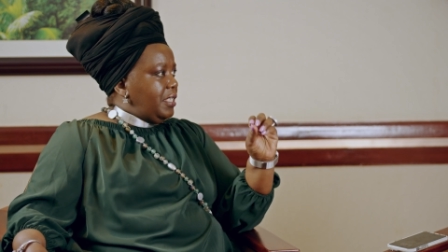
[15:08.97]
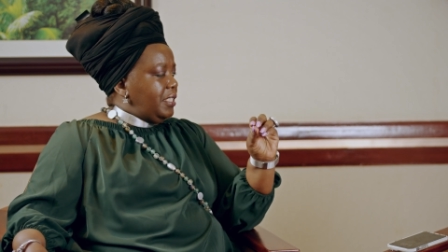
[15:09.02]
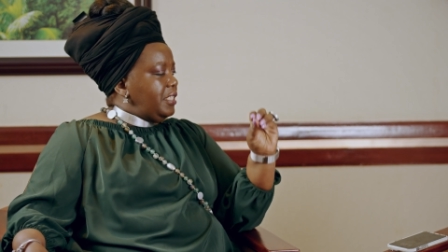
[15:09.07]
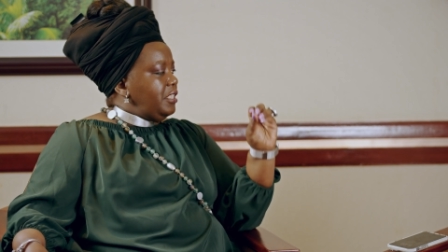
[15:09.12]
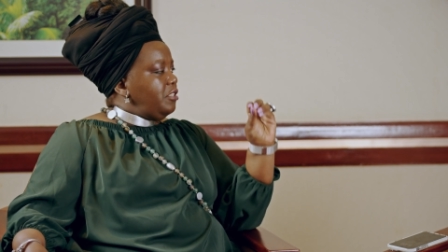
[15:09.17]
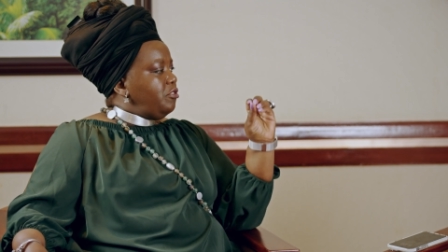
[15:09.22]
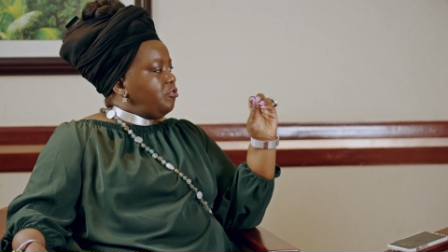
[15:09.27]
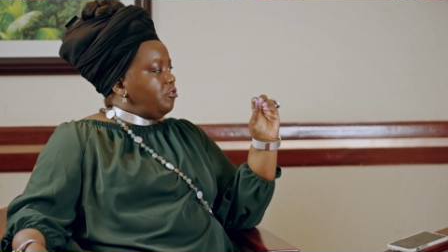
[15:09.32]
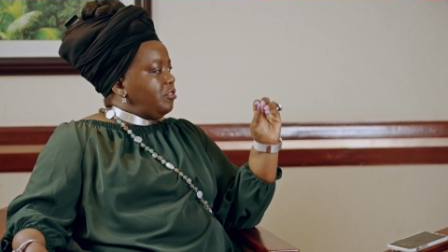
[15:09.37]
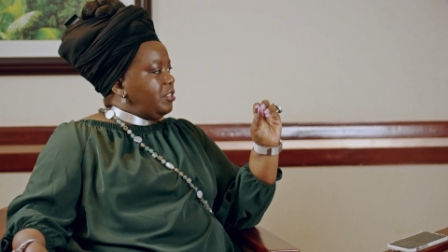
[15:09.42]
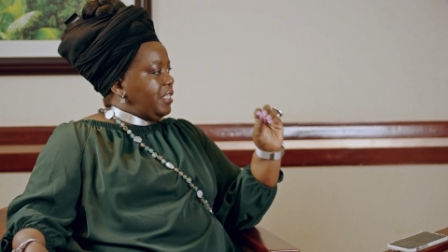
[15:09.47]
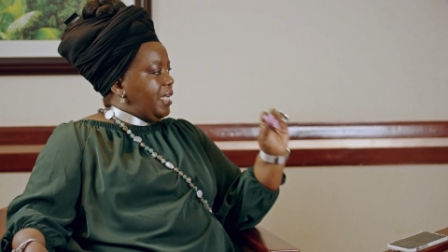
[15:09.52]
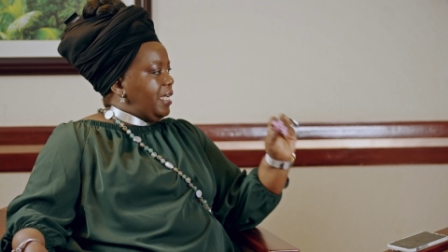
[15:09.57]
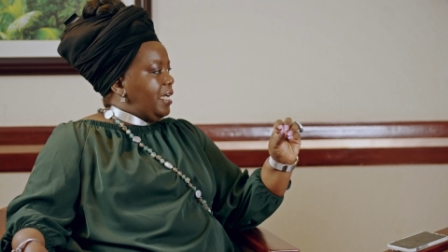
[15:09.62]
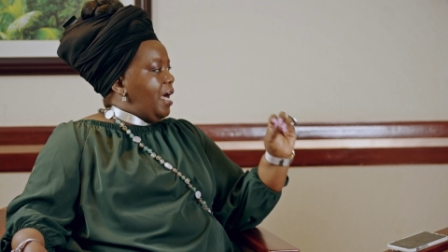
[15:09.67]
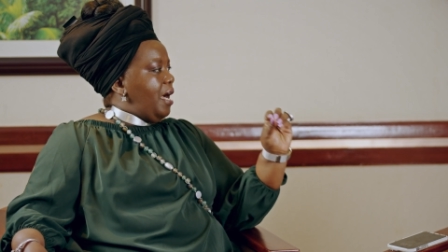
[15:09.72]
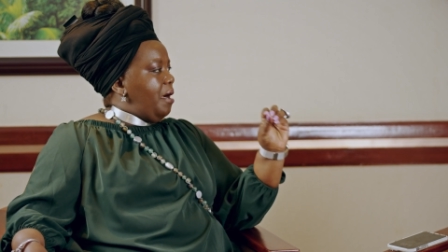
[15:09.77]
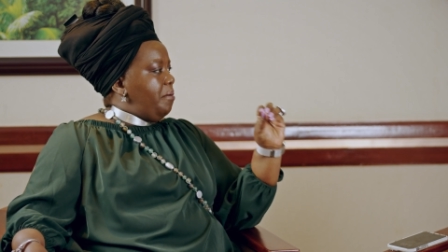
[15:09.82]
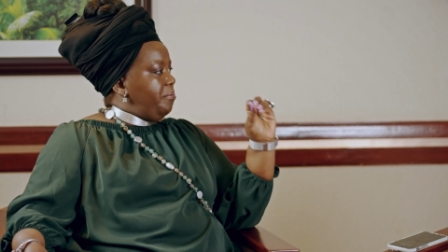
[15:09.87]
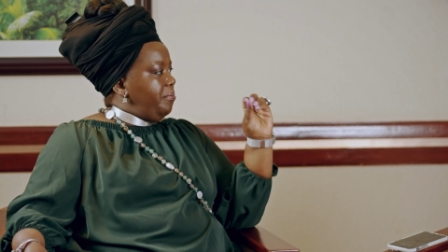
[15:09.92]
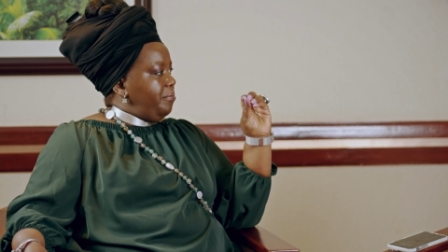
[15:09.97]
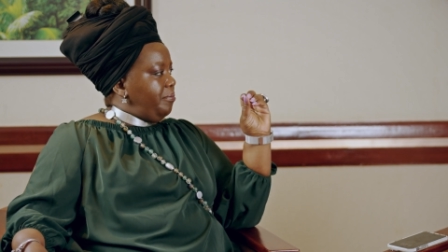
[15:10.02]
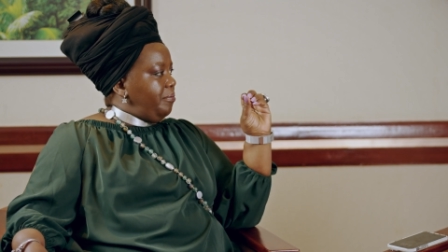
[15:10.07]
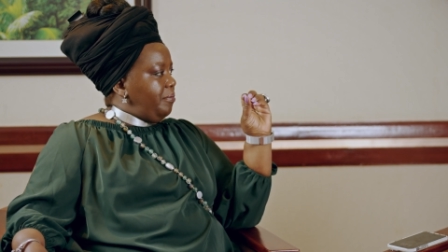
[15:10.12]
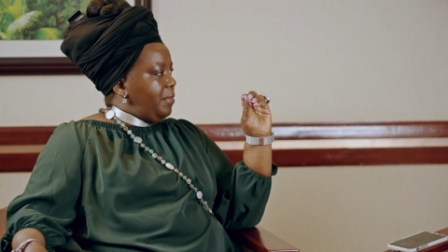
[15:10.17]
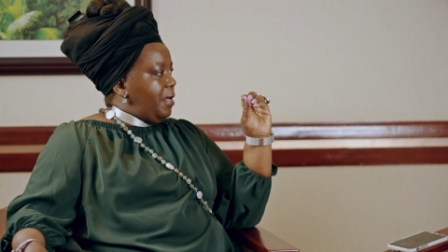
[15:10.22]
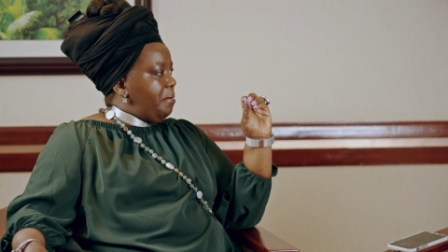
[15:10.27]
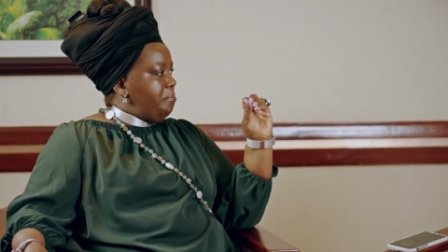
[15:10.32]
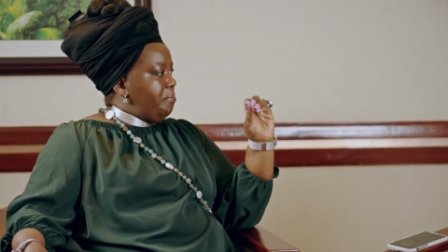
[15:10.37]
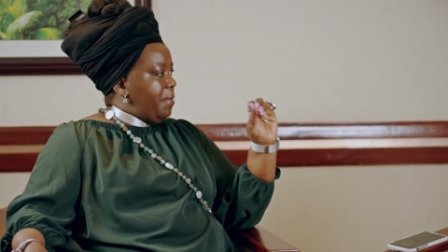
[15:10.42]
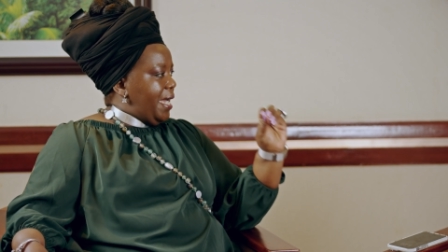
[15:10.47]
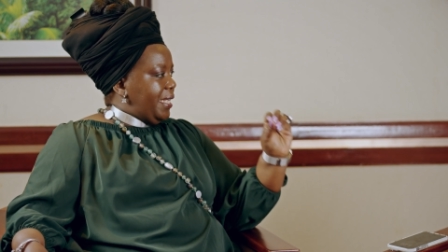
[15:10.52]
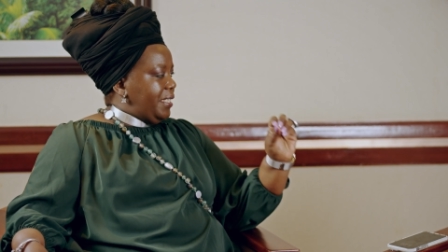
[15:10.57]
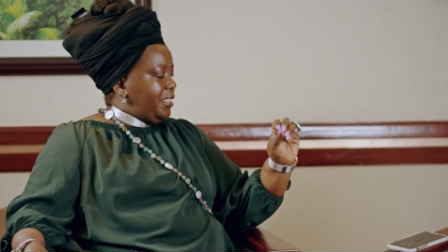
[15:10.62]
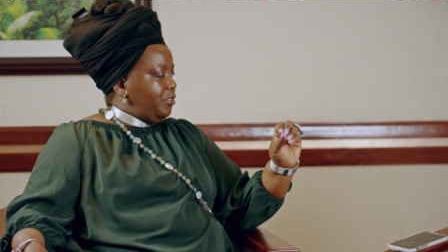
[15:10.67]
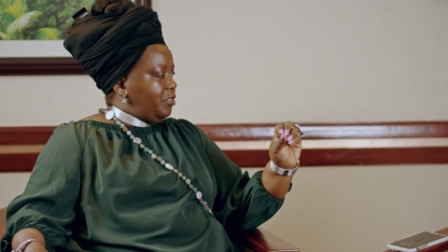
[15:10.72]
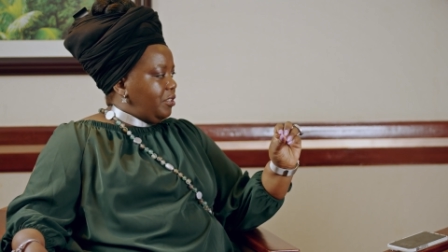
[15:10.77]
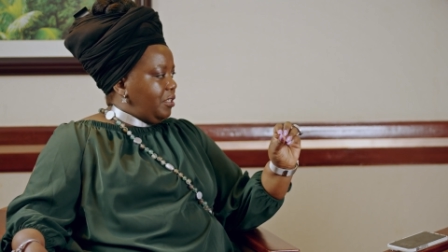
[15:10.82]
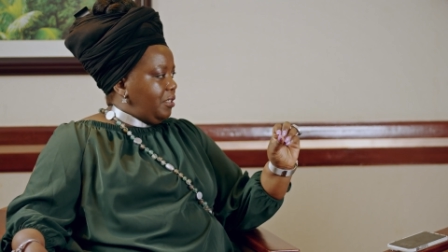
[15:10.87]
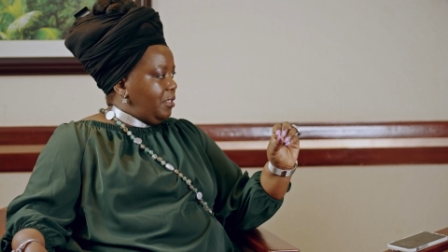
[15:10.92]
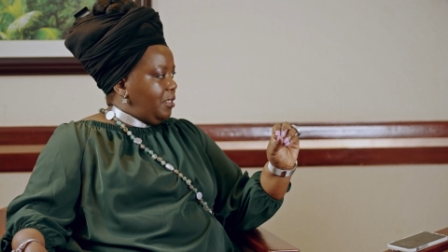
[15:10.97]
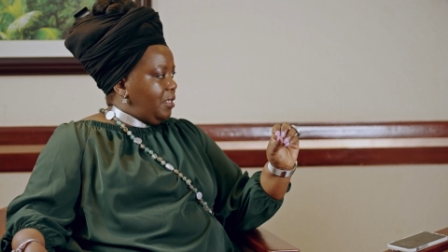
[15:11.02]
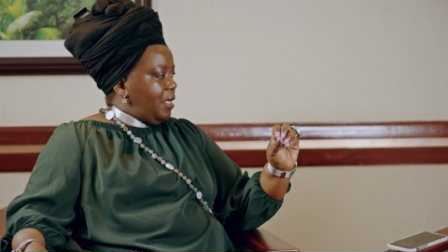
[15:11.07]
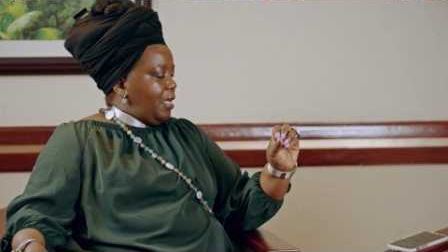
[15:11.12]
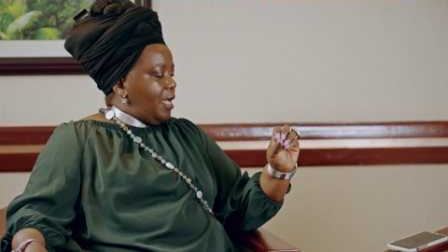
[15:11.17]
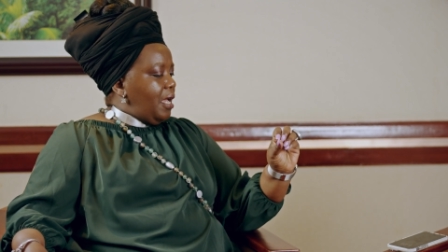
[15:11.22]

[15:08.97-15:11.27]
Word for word: needs to say I'm a manager.